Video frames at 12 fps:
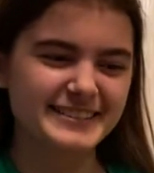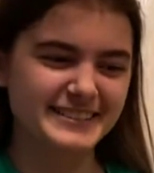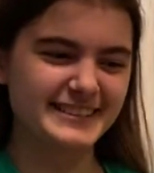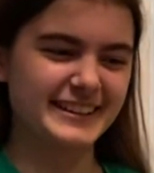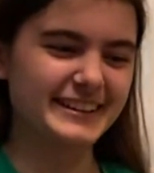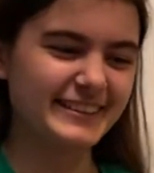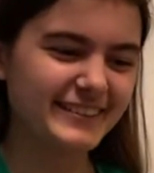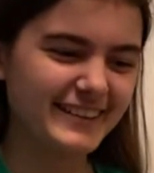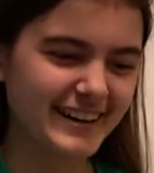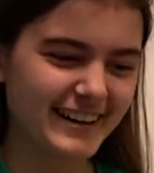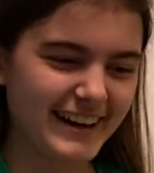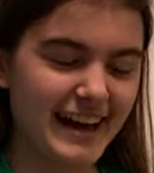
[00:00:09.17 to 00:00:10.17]
So,
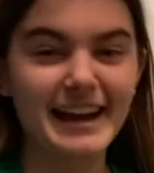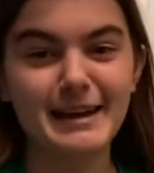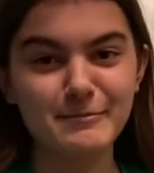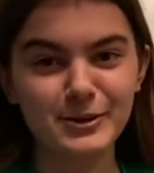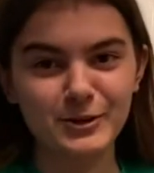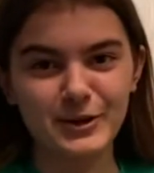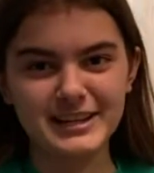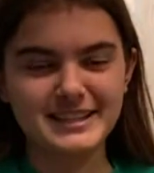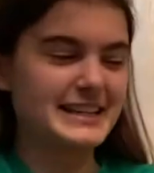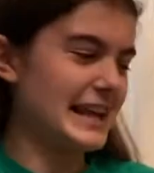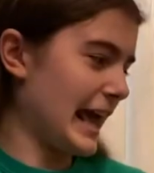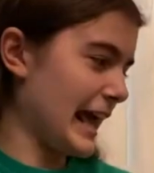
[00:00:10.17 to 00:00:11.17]
I am joined
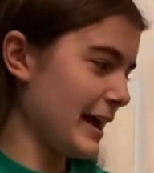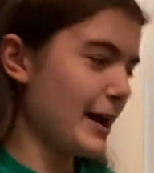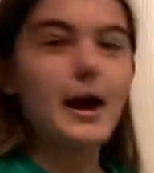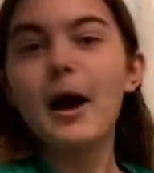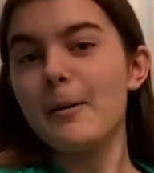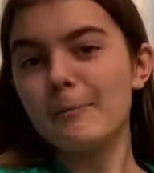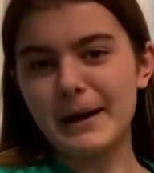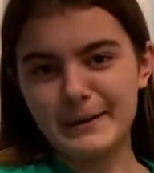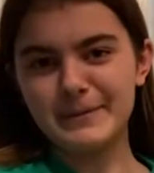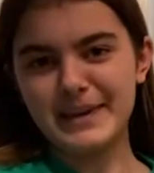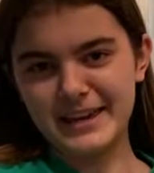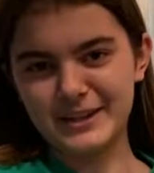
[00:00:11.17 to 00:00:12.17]
today by
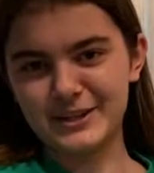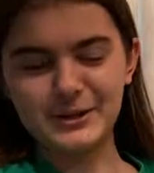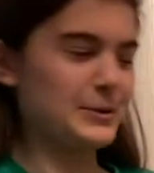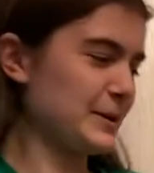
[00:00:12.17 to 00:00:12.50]
Pikachu.